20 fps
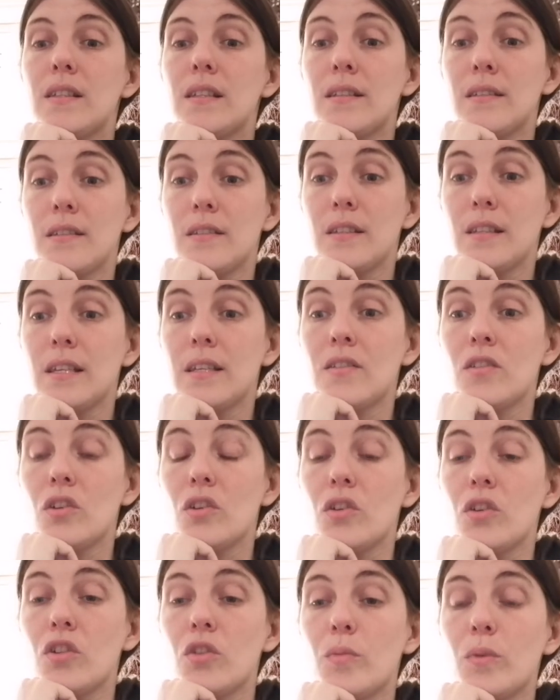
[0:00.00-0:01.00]
Listen to this
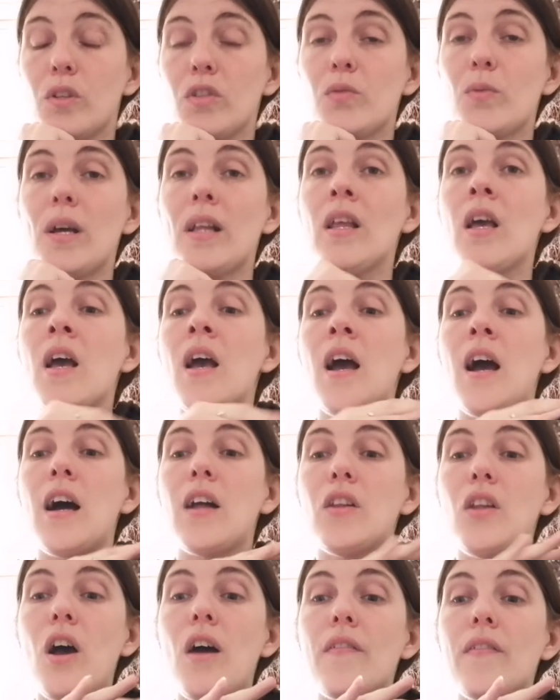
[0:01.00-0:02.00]
on Audible as well.
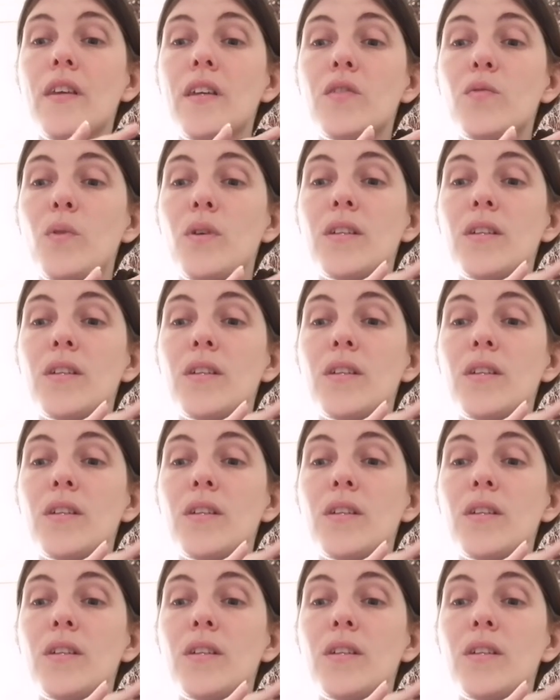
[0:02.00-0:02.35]
A lot of these